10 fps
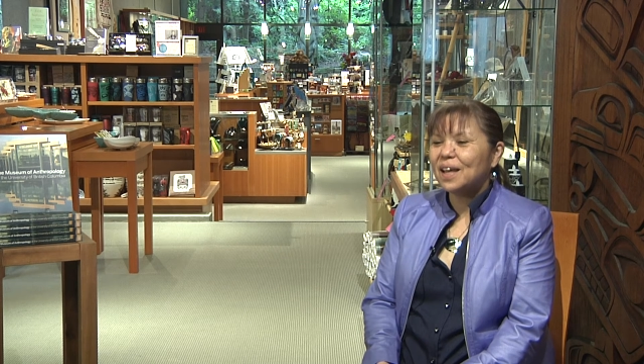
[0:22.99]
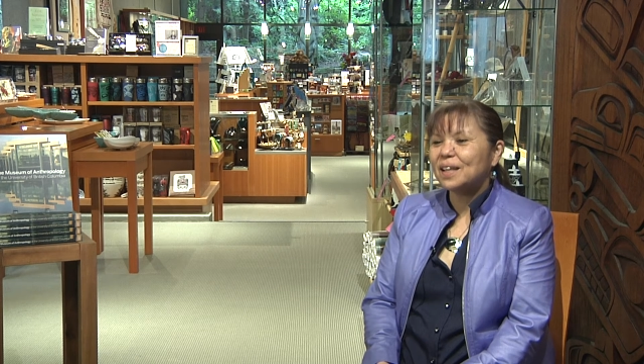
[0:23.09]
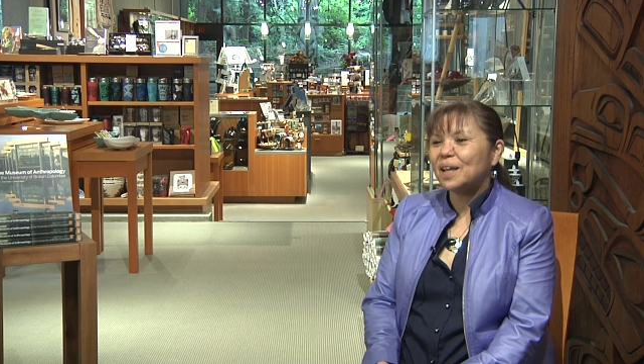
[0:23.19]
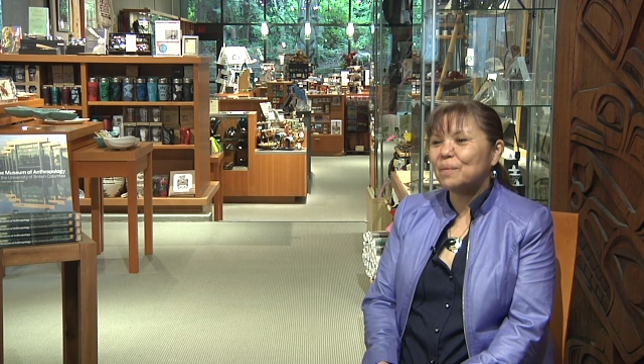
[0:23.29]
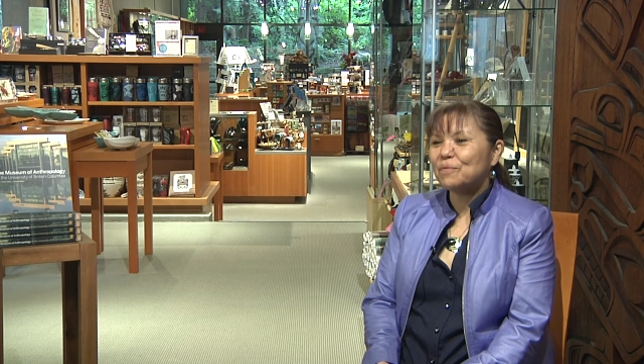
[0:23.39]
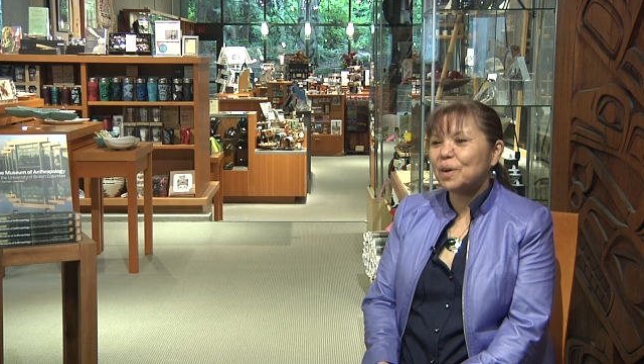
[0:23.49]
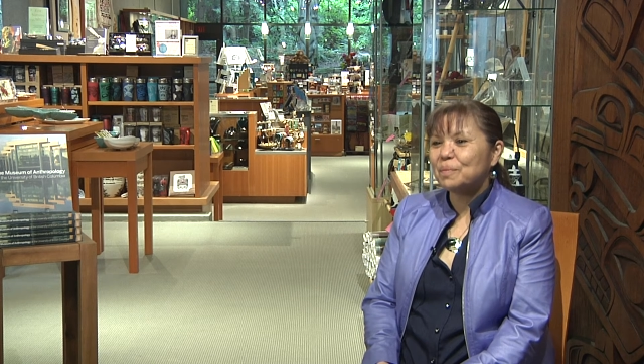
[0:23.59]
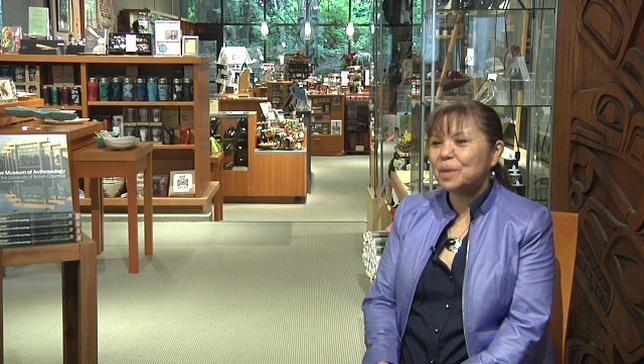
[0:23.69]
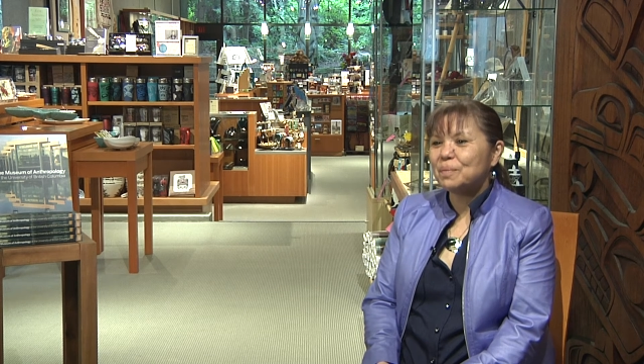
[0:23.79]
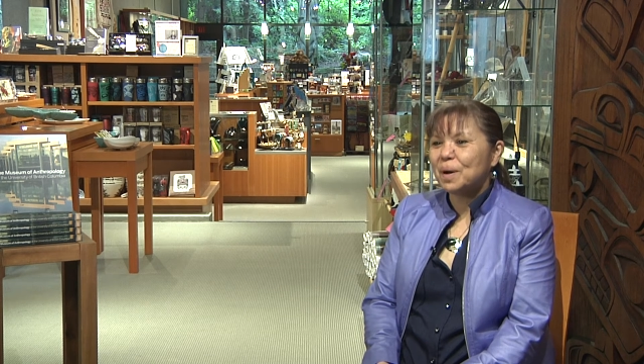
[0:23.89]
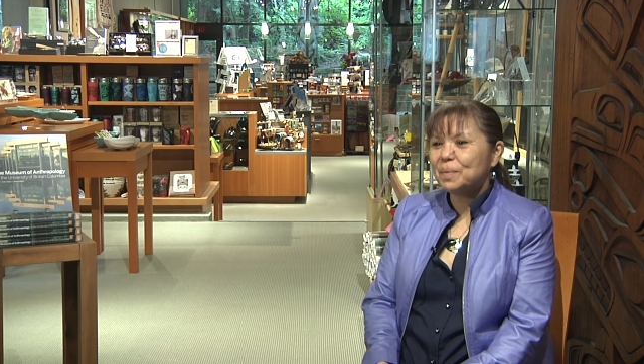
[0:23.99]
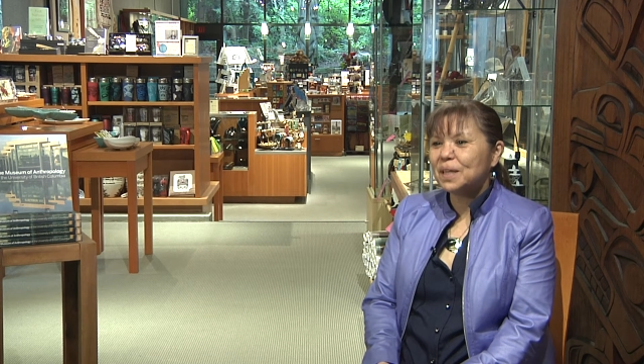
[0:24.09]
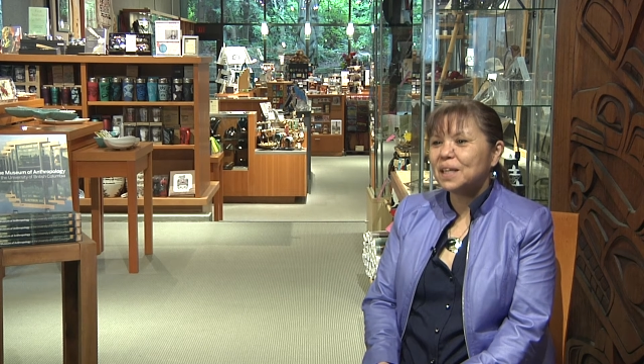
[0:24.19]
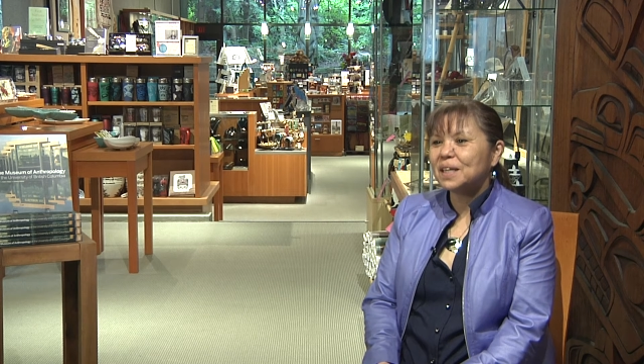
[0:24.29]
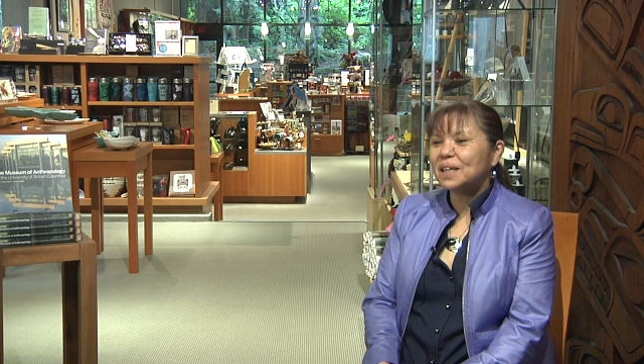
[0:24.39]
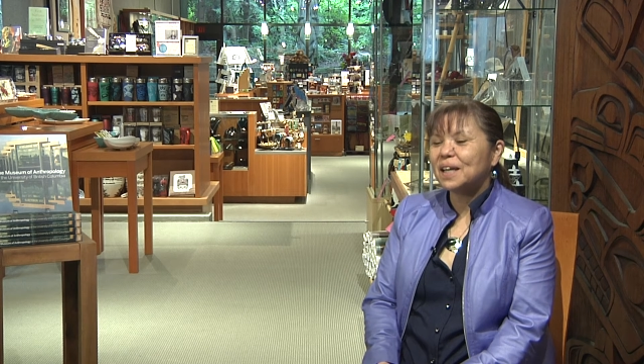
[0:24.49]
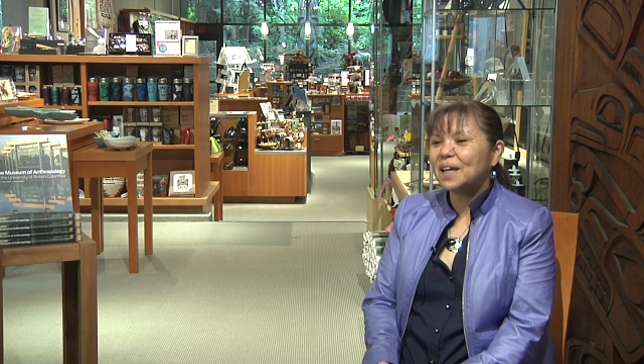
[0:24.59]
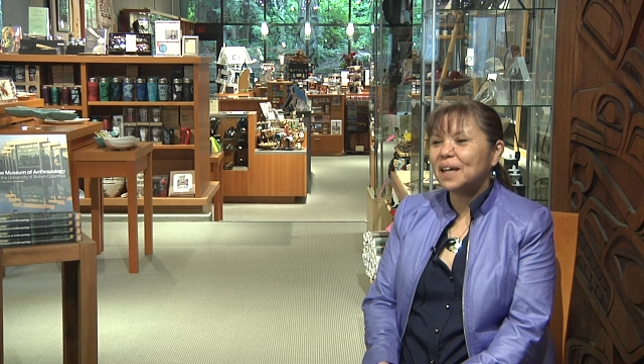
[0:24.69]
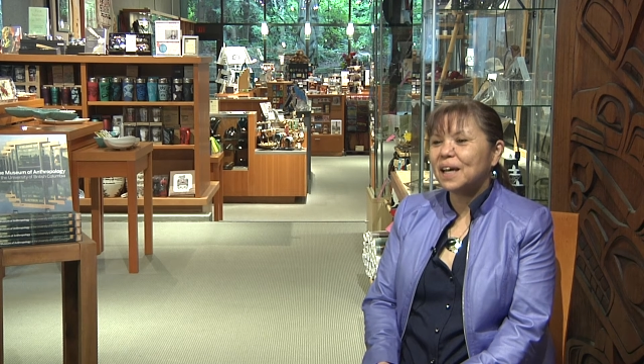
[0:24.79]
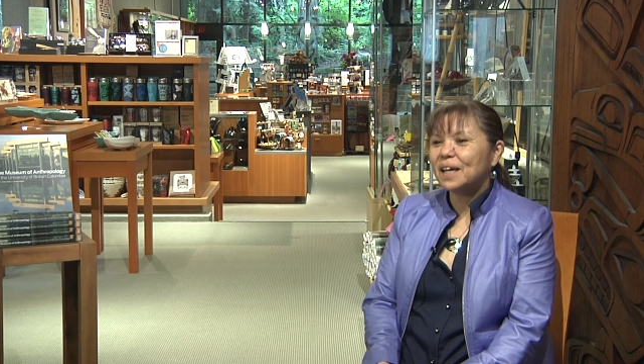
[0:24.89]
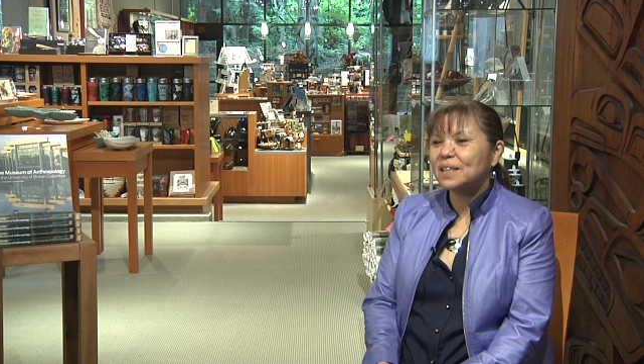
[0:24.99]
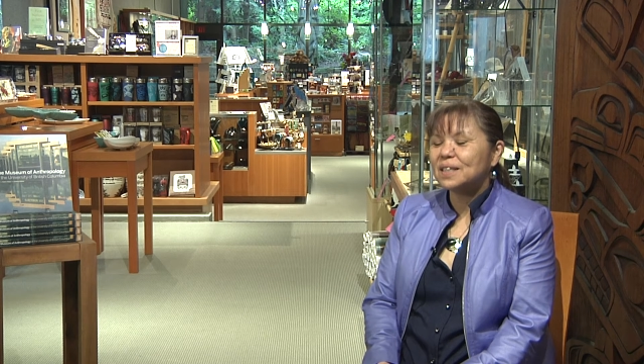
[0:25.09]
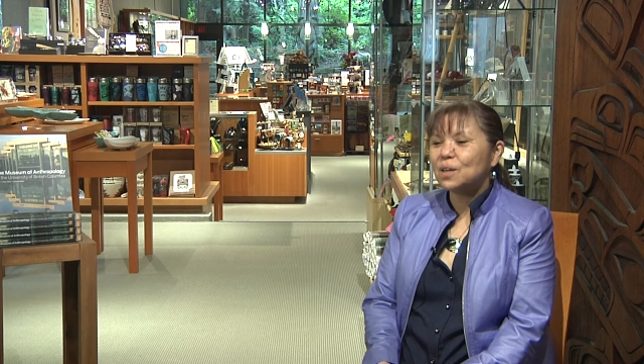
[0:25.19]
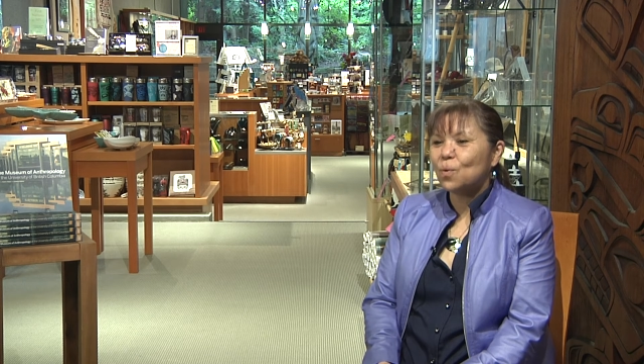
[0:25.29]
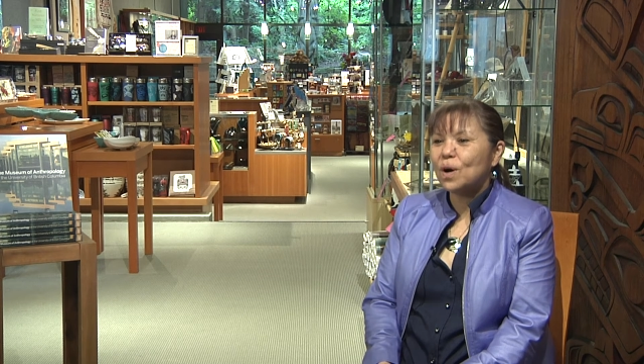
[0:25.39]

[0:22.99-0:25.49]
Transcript: and I'm from the Mamalilakla and